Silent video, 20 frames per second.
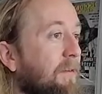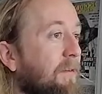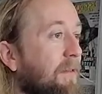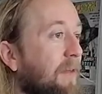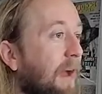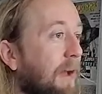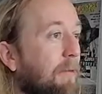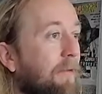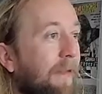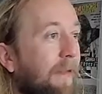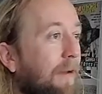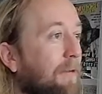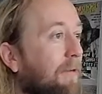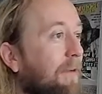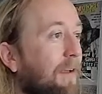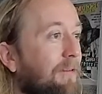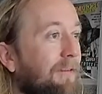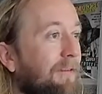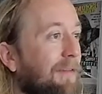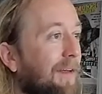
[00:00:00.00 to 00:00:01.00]
That'll
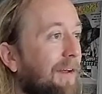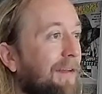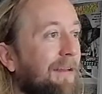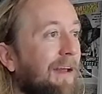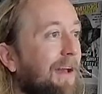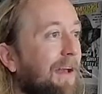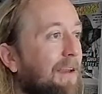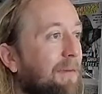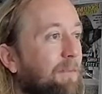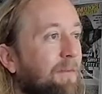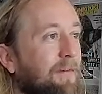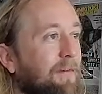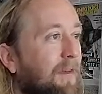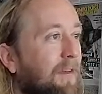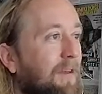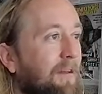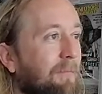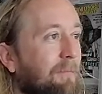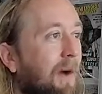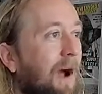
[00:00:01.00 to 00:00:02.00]
give you like
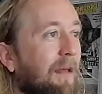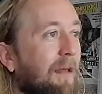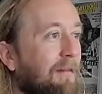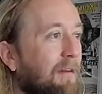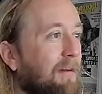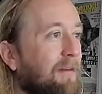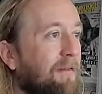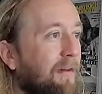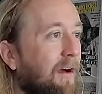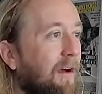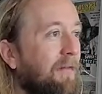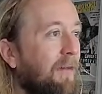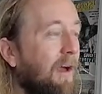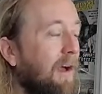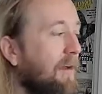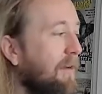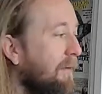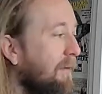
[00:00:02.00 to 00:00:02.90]
90% mileage on that.